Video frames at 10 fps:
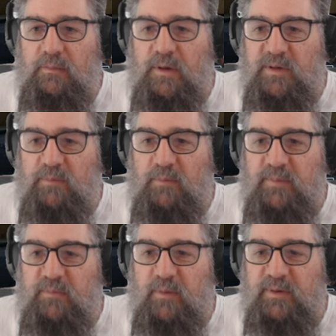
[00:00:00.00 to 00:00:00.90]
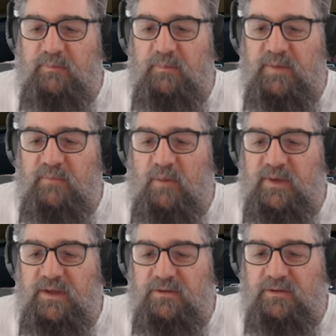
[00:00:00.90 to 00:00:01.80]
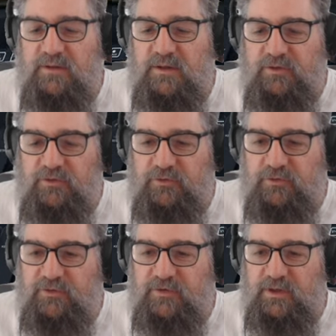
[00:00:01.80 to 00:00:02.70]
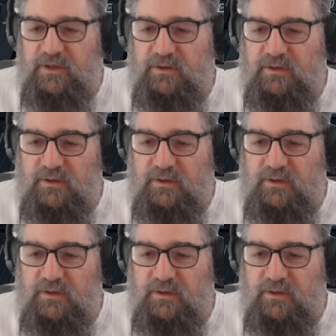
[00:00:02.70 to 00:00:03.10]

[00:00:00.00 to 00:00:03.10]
Pumping, pumping, pumping, pumping, pumping. And you should see,